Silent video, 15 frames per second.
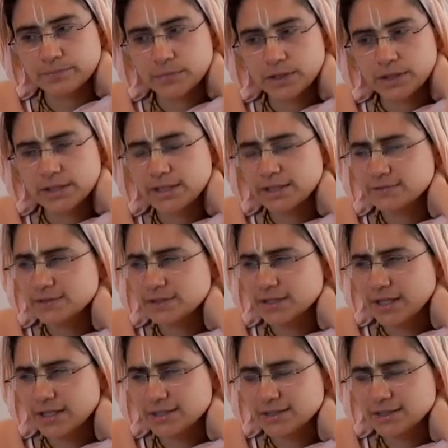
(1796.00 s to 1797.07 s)
He gives a
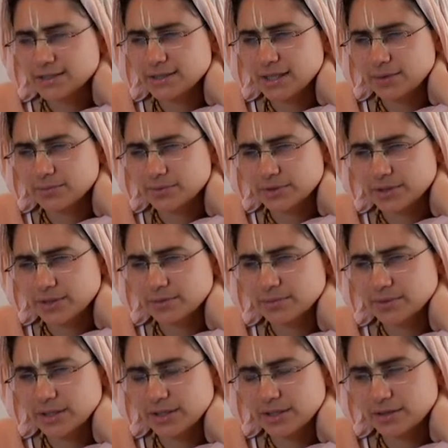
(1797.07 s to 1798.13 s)
nice example there,
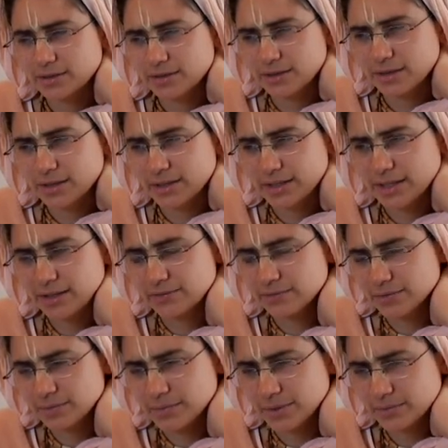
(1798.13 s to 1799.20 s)
but I can't
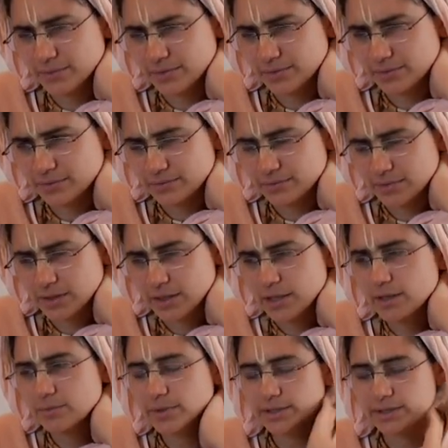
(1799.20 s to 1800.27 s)
remember.
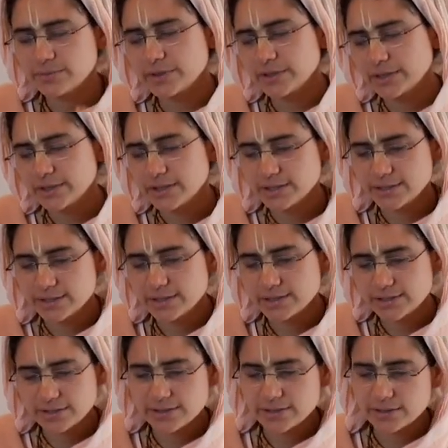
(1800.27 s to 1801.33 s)
But this
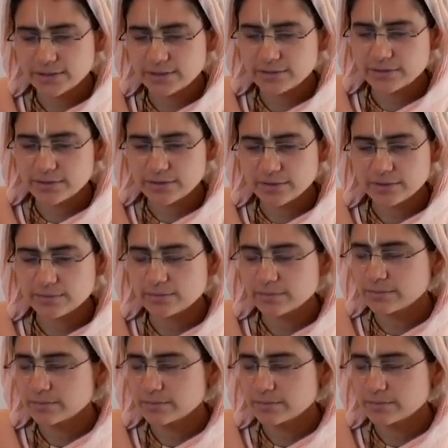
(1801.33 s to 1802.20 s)
is the